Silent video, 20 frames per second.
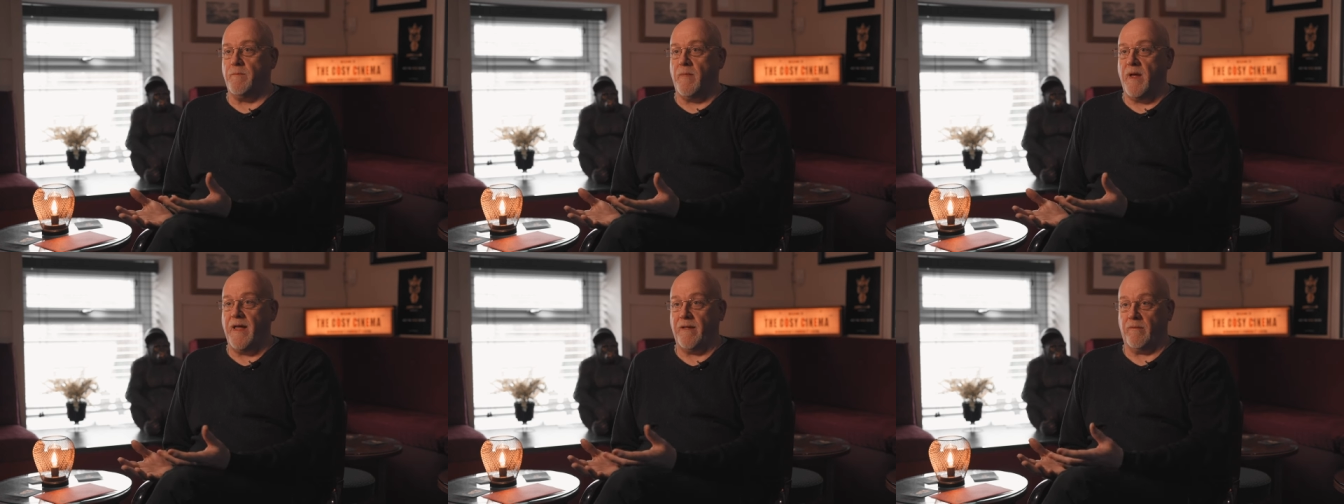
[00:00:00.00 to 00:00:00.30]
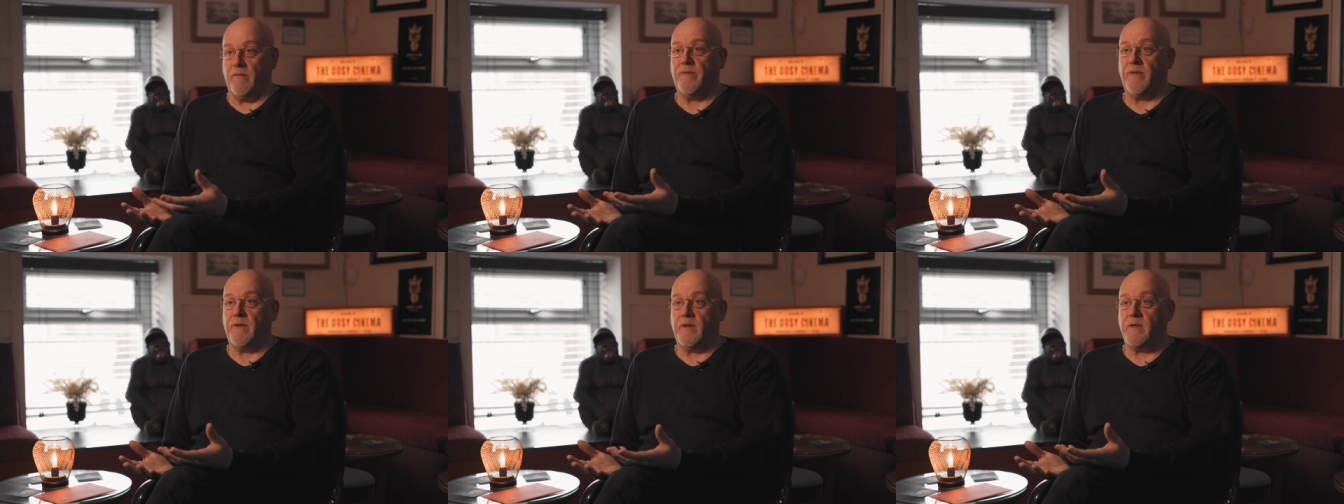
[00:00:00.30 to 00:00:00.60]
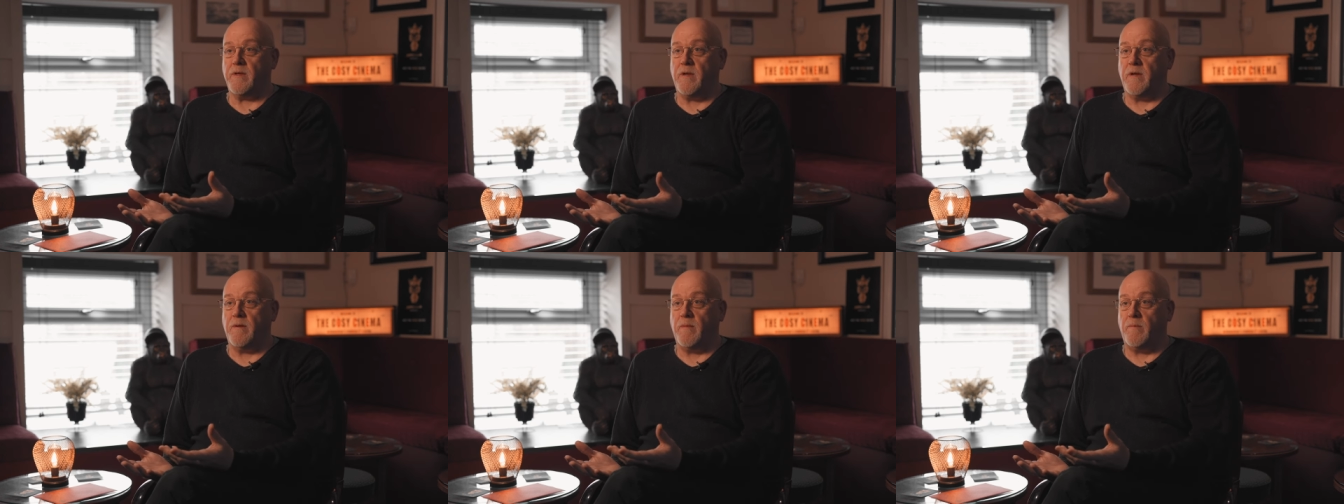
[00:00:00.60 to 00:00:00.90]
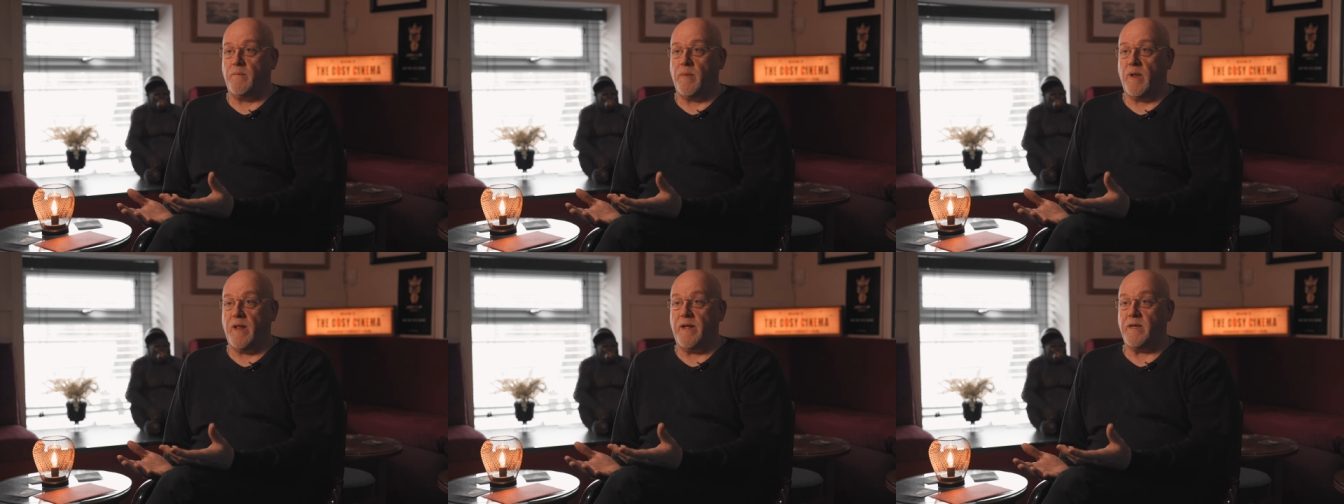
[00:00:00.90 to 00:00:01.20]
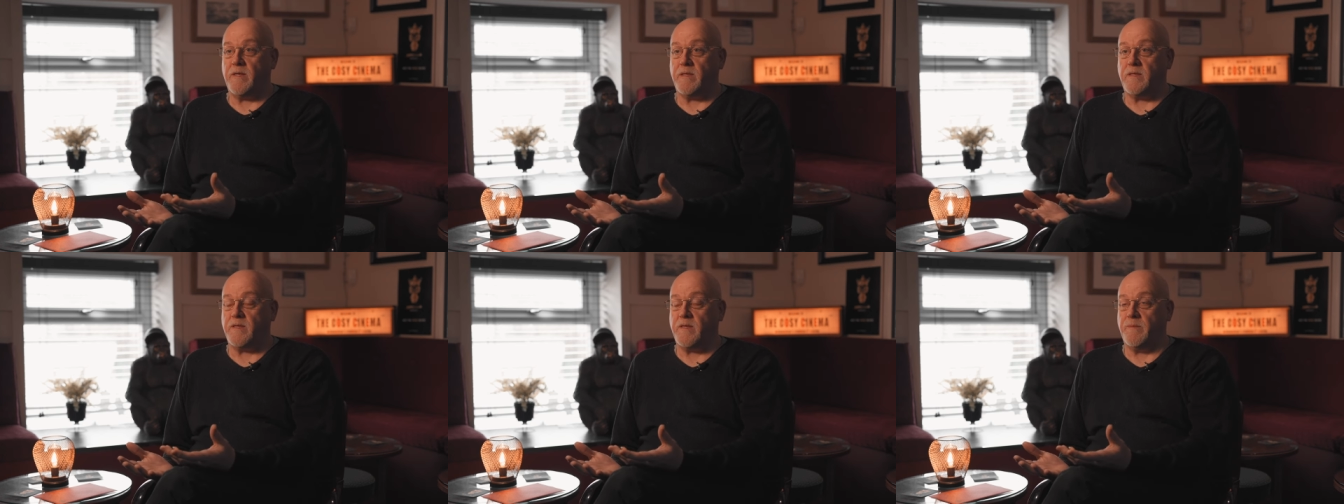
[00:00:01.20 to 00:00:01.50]
healthier
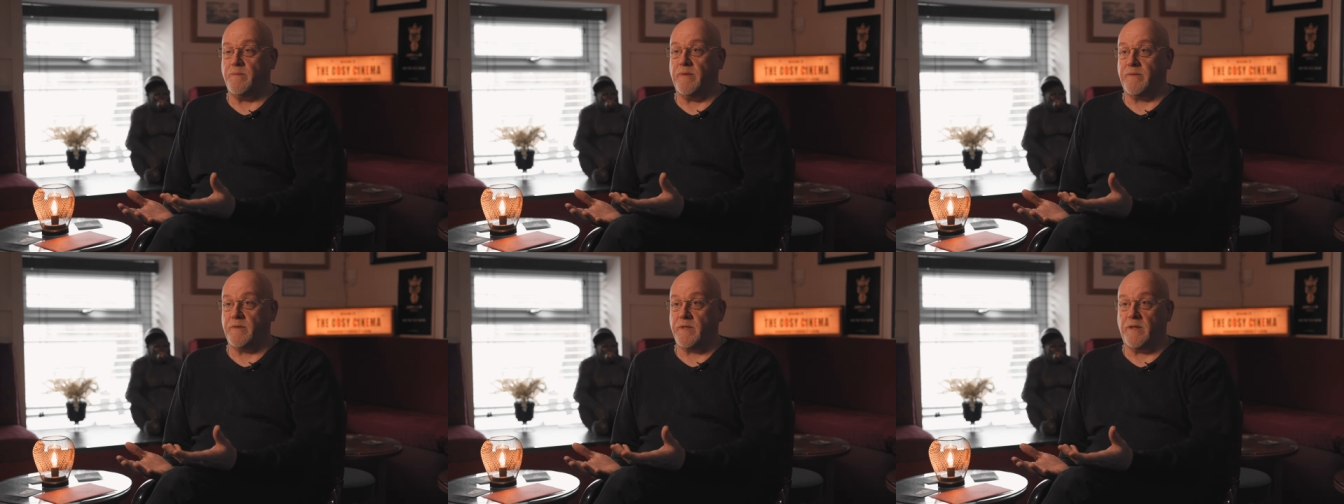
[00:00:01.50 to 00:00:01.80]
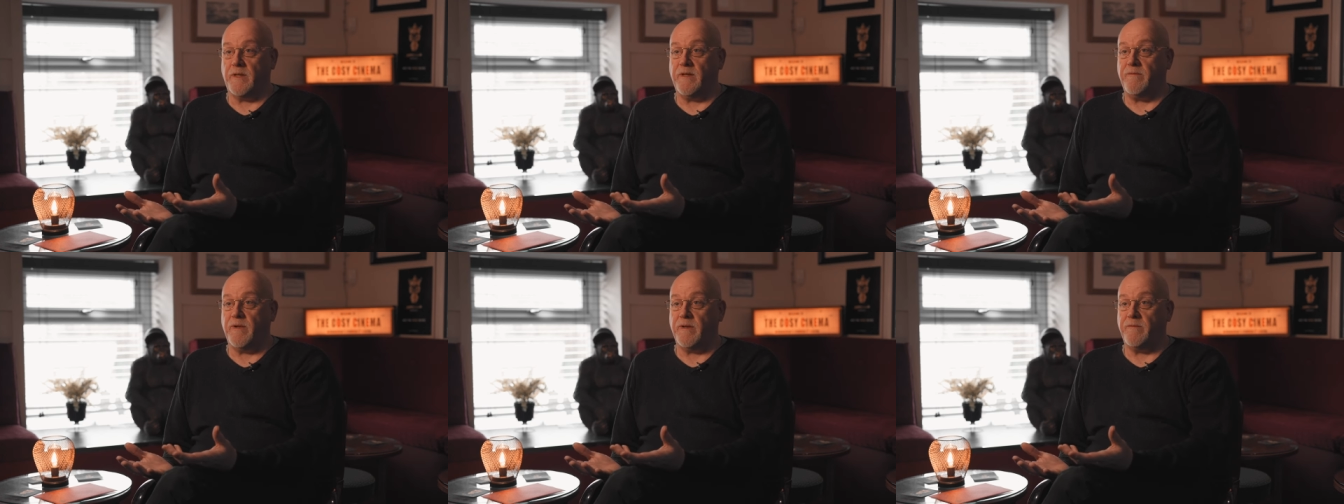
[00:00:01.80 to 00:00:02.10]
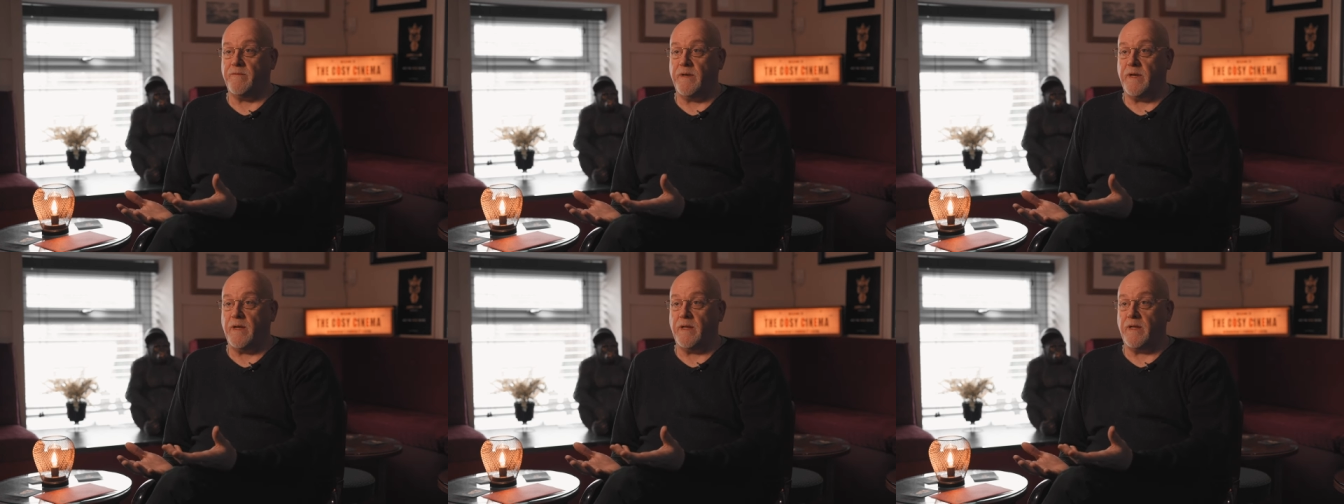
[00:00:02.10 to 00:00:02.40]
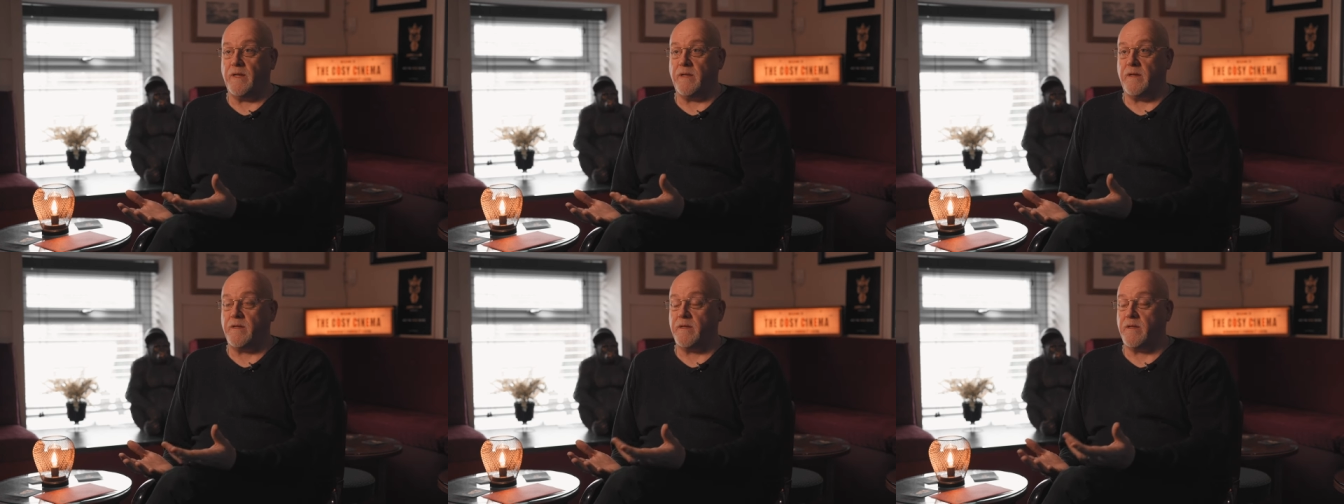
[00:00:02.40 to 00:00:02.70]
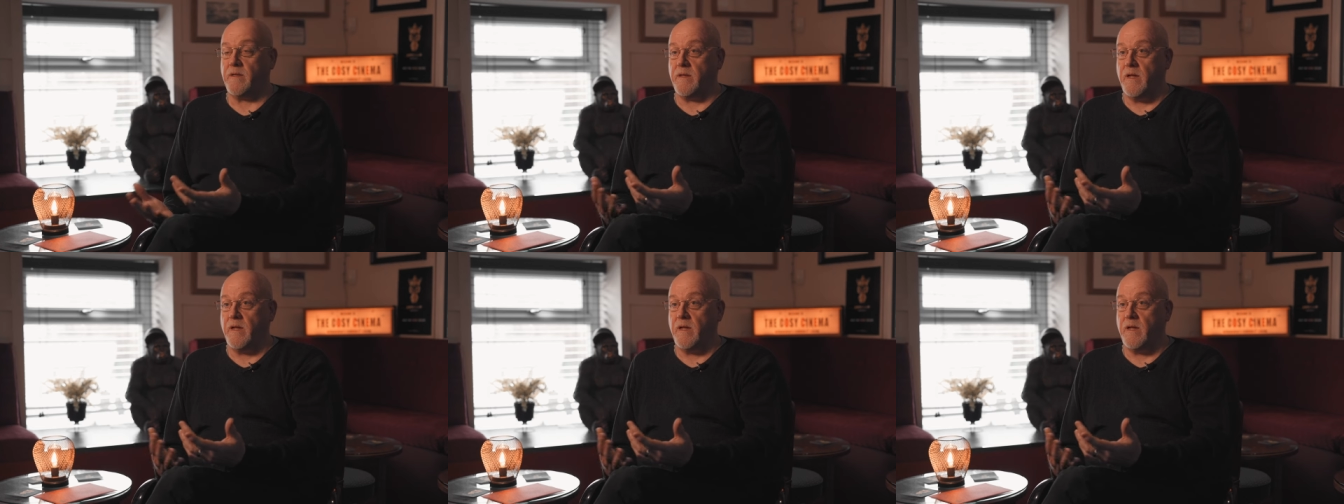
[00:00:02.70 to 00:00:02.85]
place to live in, really.